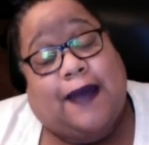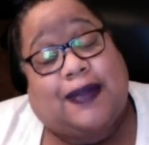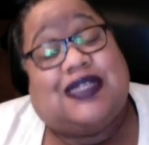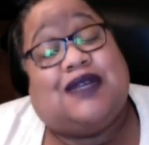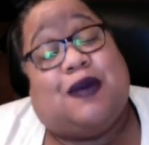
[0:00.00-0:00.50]

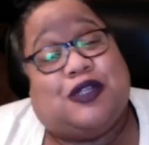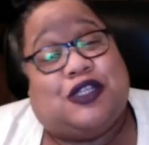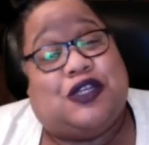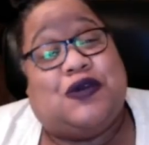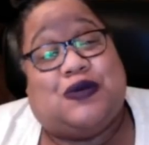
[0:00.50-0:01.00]
come on moment
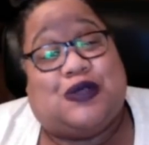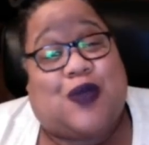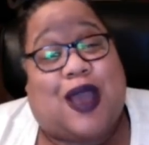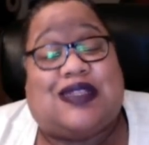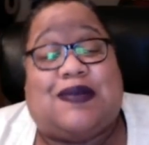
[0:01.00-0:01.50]
to
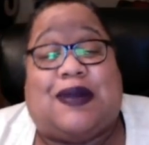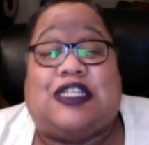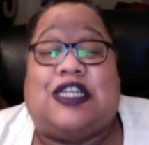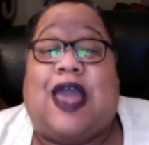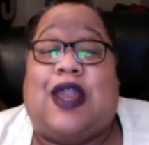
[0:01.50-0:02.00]
subscribe to my
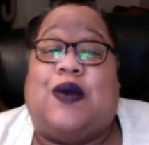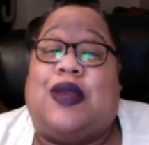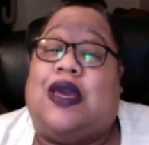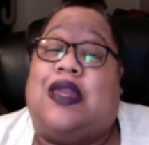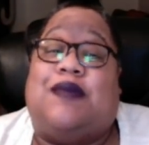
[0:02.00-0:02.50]
channel
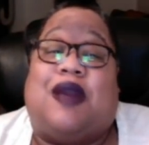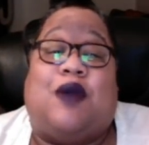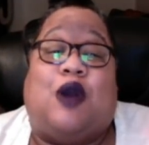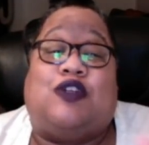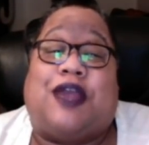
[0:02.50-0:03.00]
and become
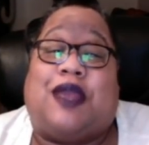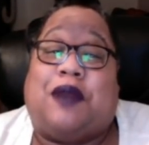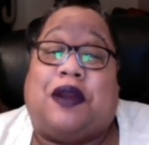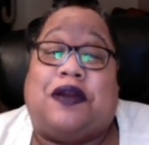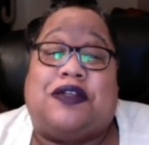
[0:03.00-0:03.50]
Jay
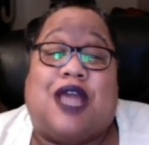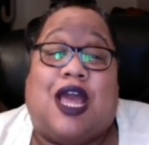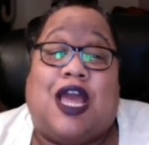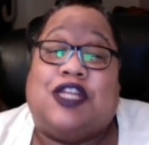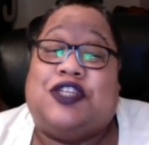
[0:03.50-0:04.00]
Bird.
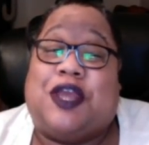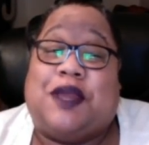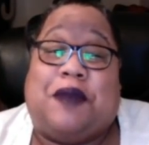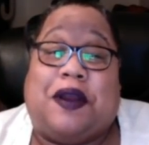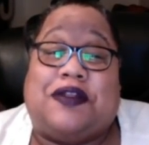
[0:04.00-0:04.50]

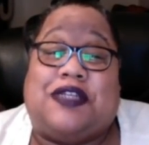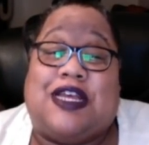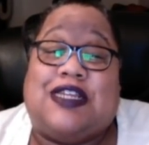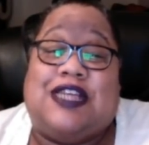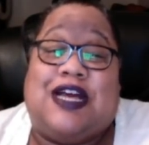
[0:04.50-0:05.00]
Jaybird. Jaybird.
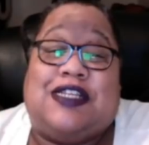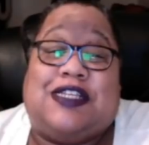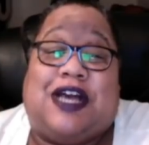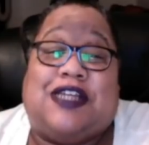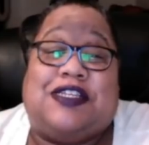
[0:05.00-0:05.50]
Dun,
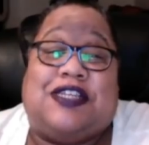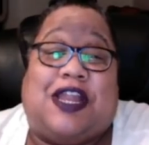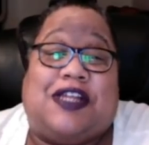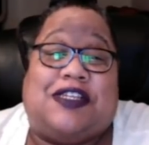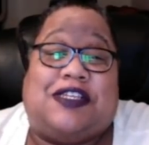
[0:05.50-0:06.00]
dun, dun,
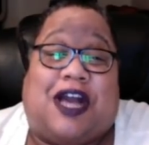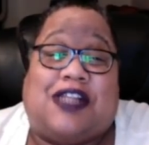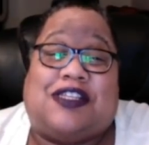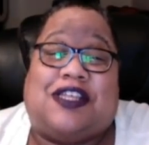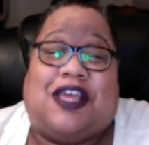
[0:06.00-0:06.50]
dun,
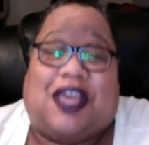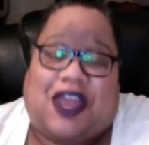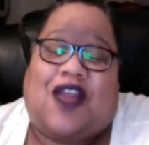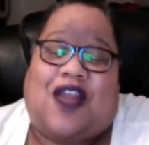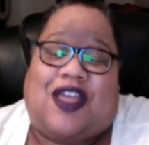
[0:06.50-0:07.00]
dun.
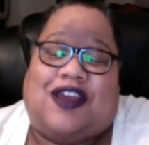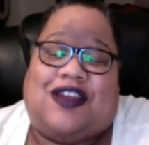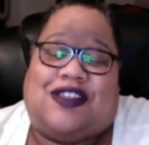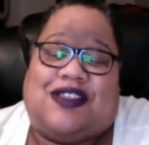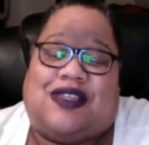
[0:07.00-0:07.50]
And all that
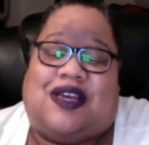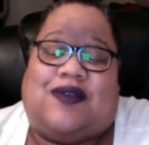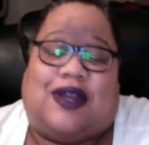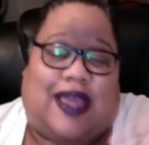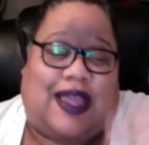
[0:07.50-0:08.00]
goodness and stuff.
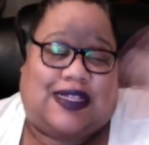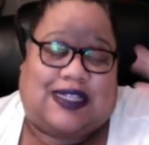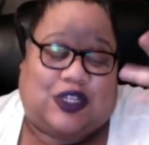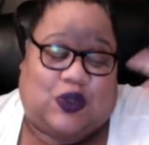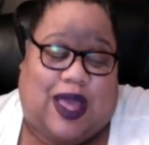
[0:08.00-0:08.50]
I can't
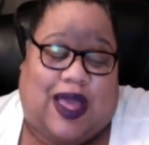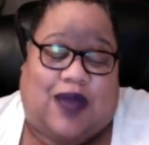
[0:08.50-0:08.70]
sing too high,